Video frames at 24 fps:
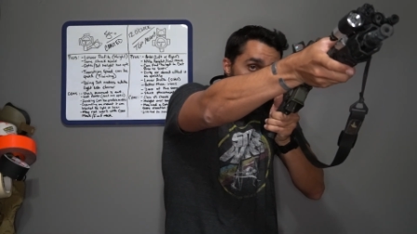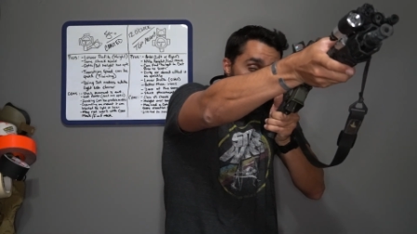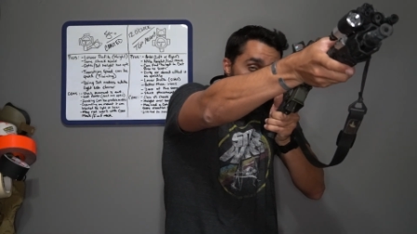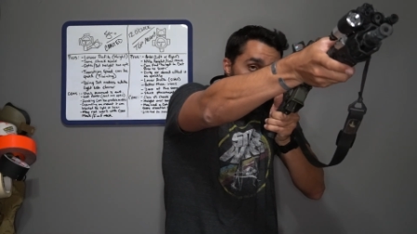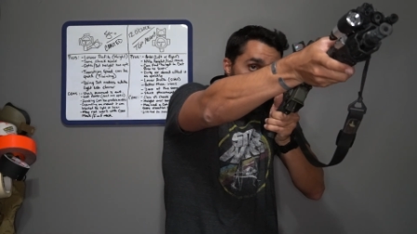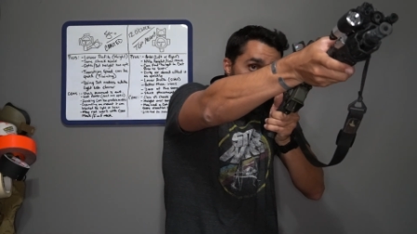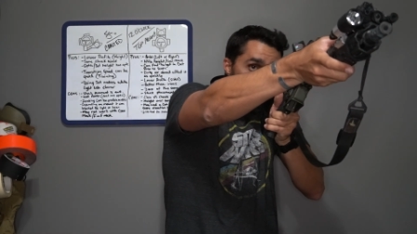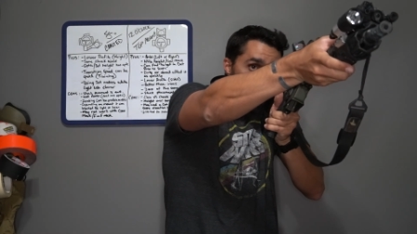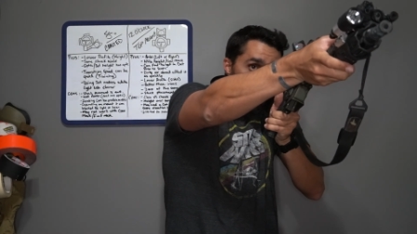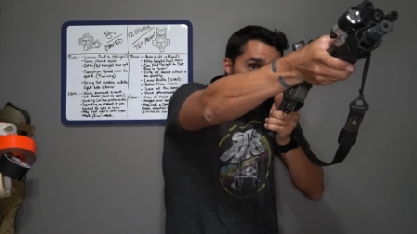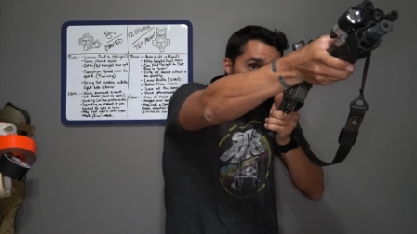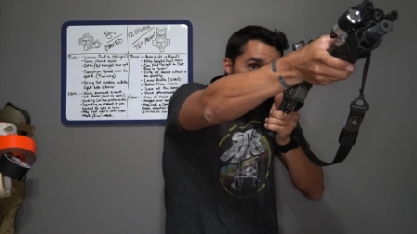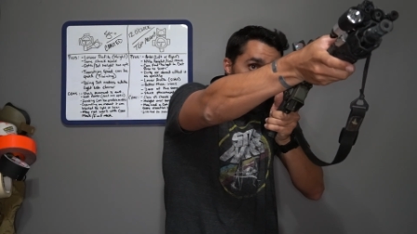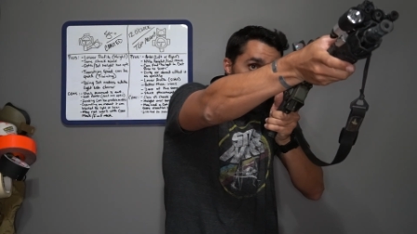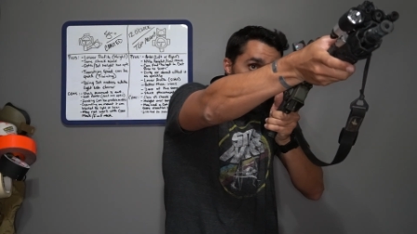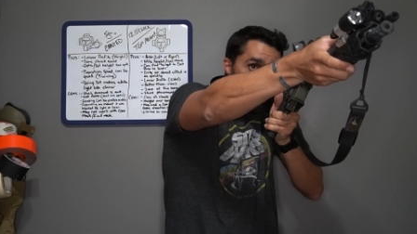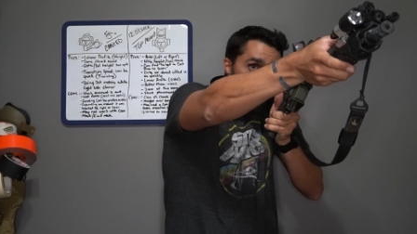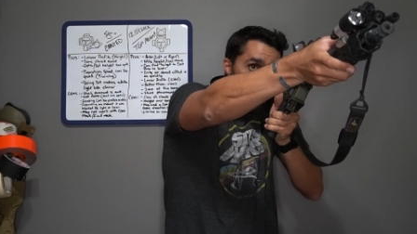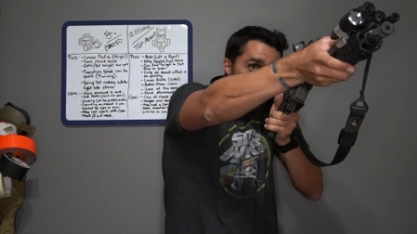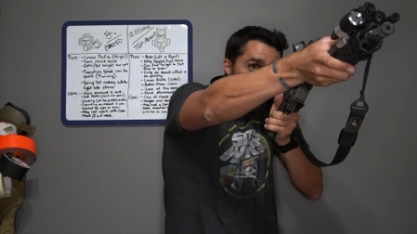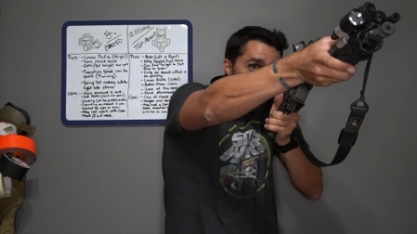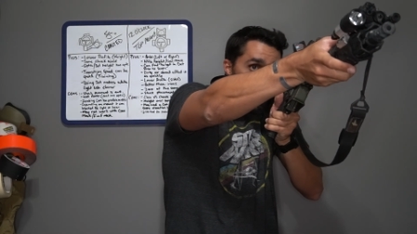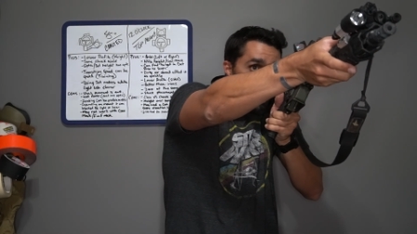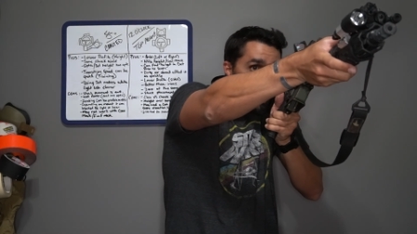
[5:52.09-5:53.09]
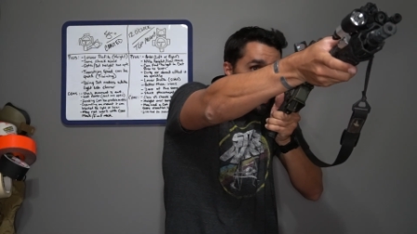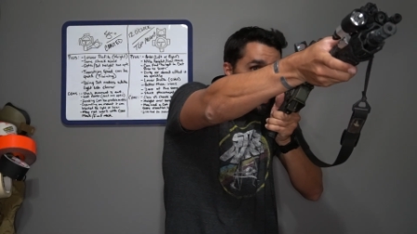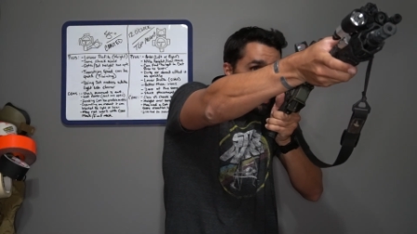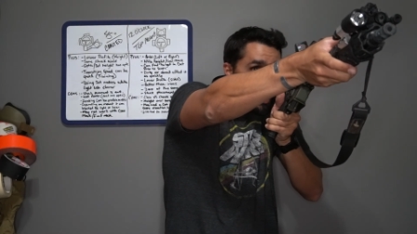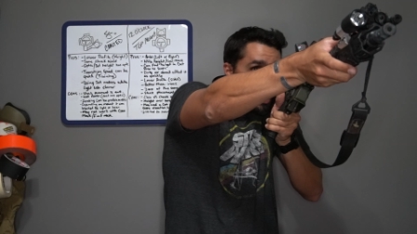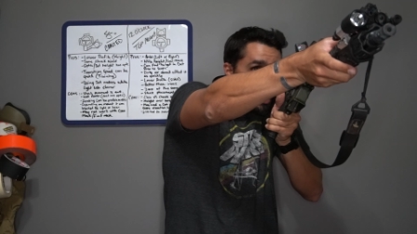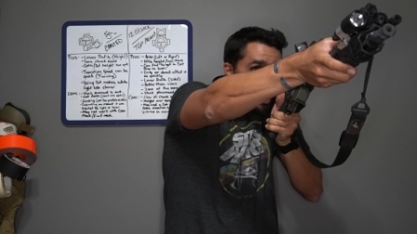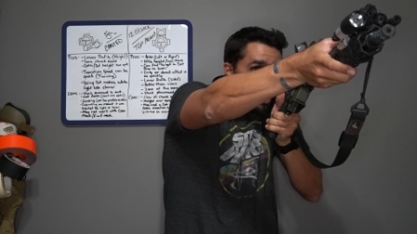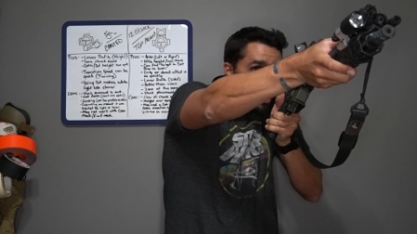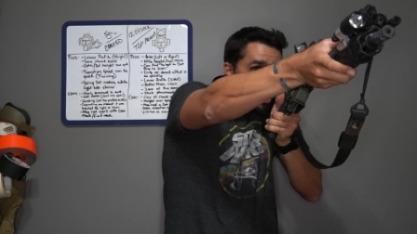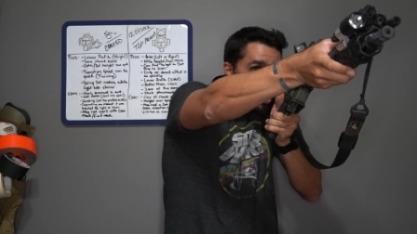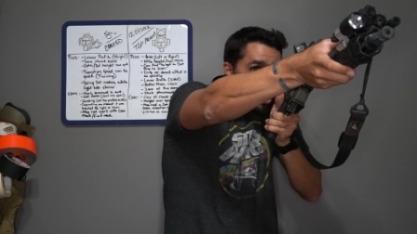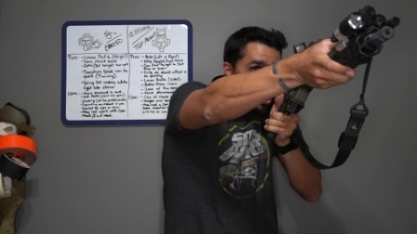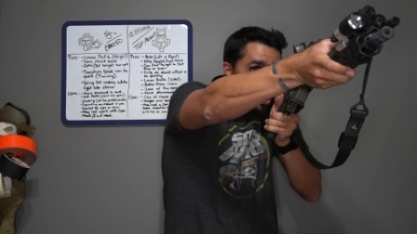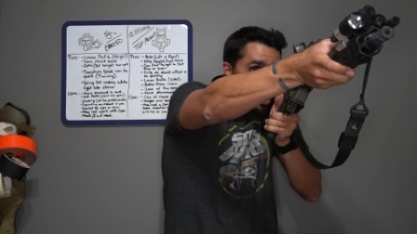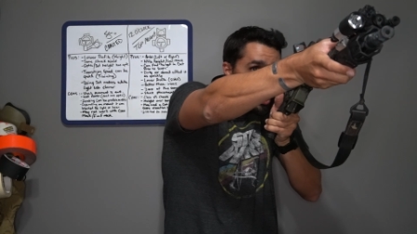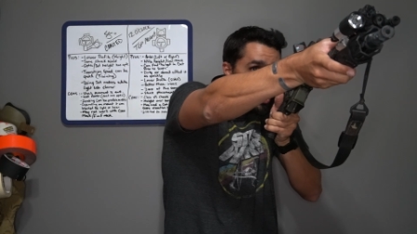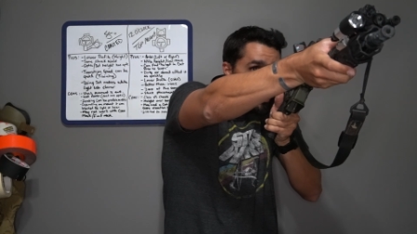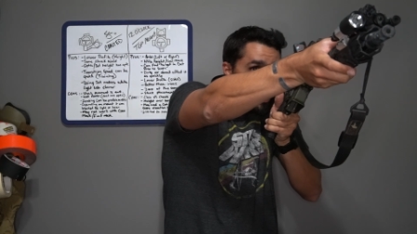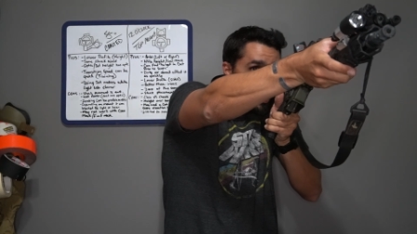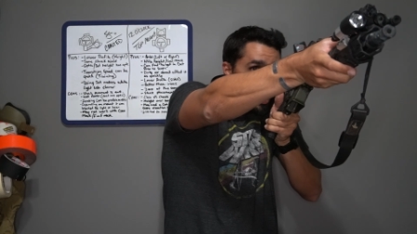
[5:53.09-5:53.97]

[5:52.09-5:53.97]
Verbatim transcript: The problem is I cannot get a cheek